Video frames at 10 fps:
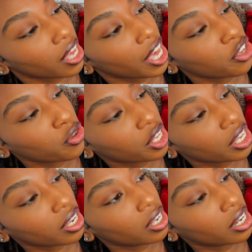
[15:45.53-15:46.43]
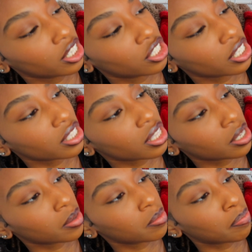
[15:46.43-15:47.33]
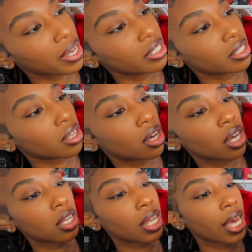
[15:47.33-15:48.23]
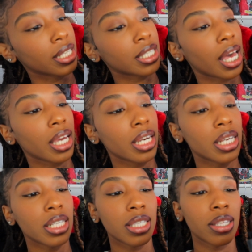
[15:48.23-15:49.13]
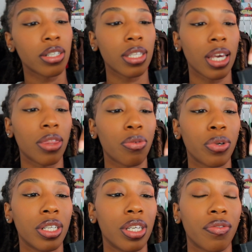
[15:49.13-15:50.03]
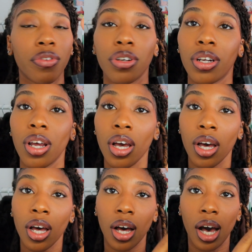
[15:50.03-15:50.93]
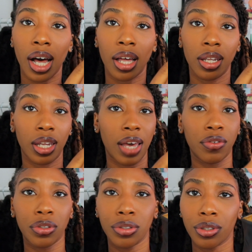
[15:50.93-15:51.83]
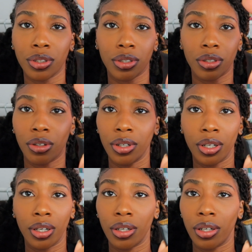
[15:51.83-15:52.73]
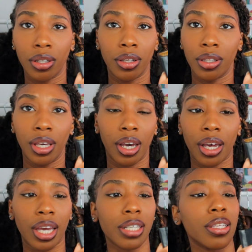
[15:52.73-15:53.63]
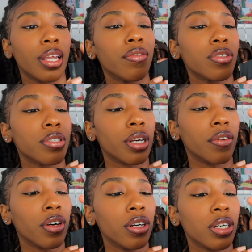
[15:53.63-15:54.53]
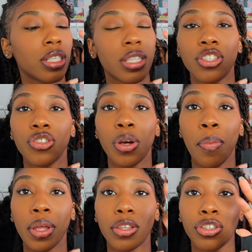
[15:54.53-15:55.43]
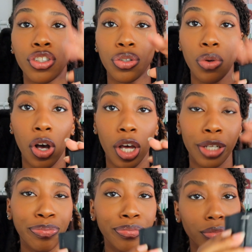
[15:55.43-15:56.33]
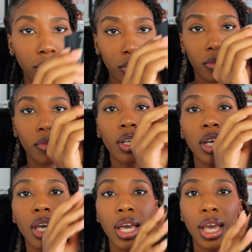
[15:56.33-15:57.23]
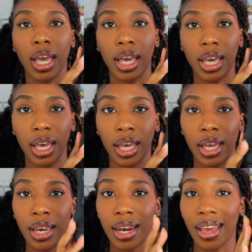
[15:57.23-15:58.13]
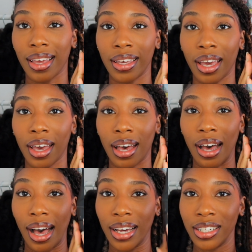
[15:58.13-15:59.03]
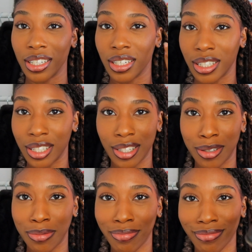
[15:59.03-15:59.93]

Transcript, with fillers: and you can adjust them based on like tightness. There's like three different uh, levels or yeah, I guess levels of hooks that you can put the shoe on. And yeah, I just,